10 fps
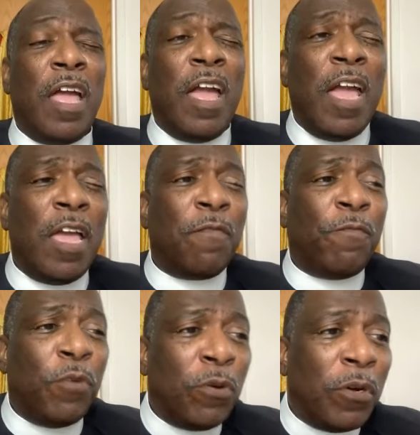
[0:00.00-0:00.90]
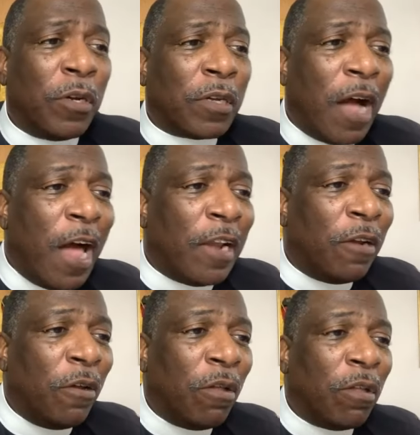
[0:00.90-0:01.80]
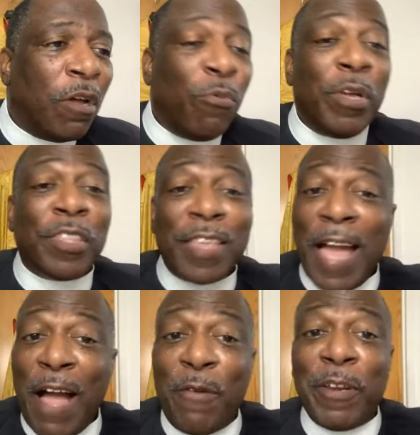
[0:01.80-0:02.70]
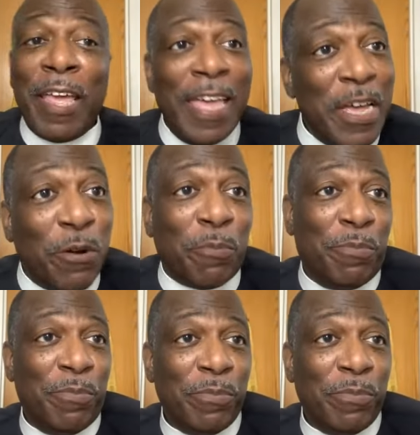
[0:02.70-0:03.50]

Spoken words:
a full collar without help.